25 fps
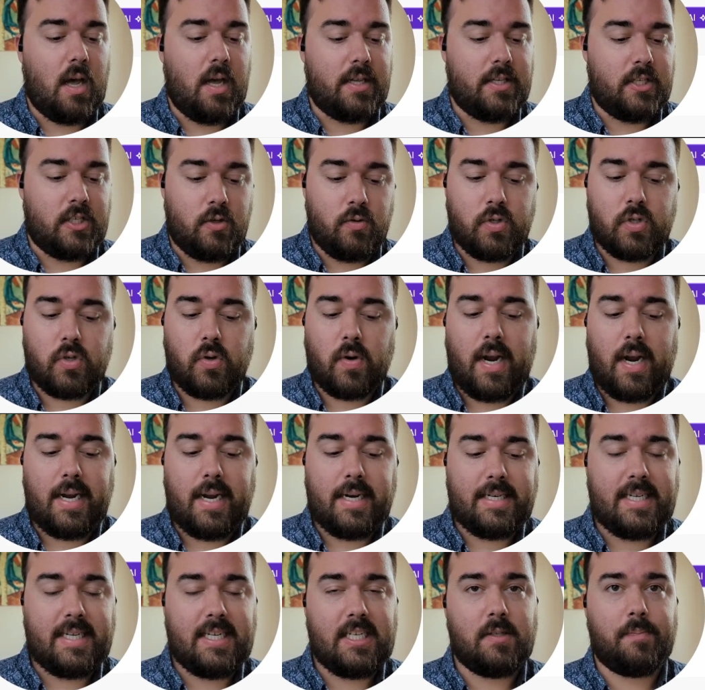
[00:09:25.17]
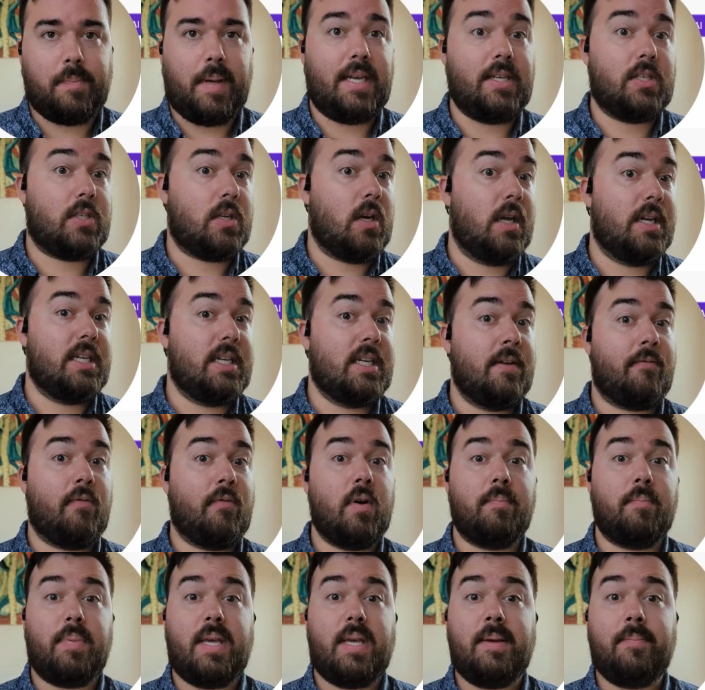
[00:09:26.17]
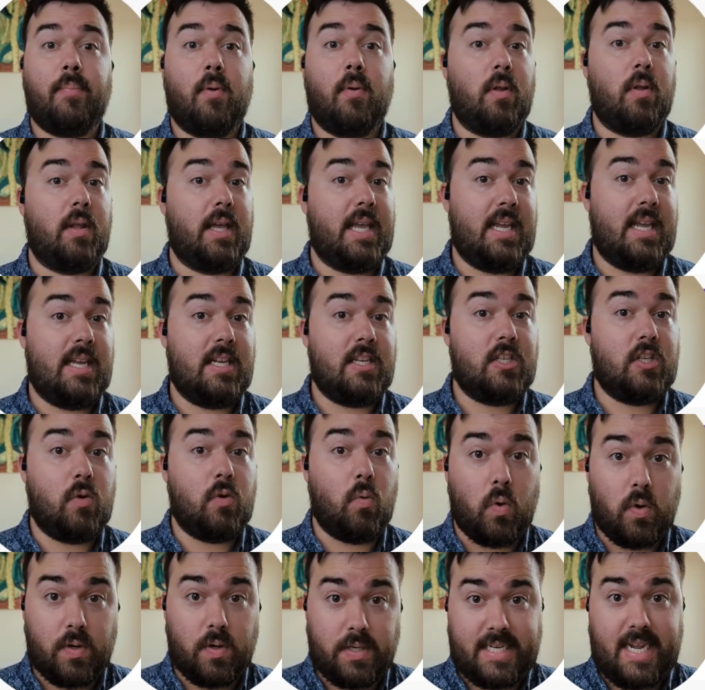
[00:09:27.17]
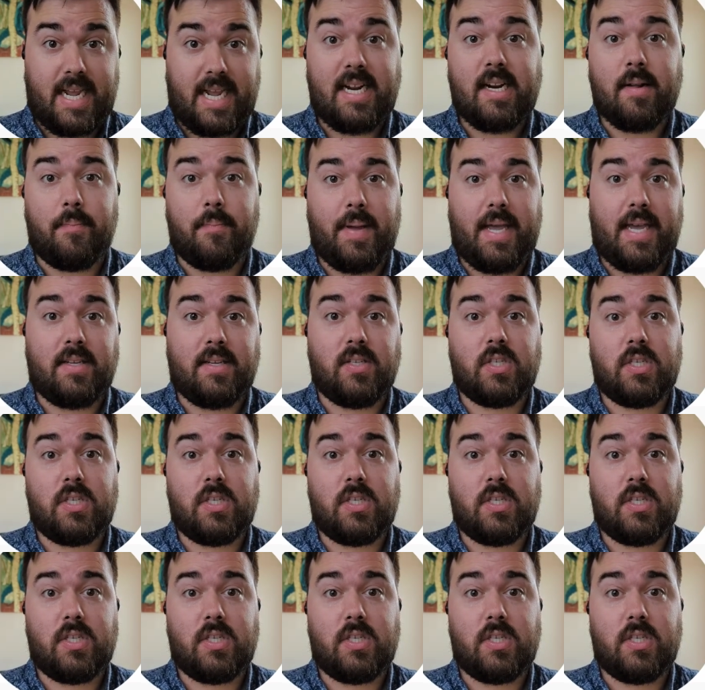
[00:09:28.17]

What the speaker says: user IDs based on different people in your database.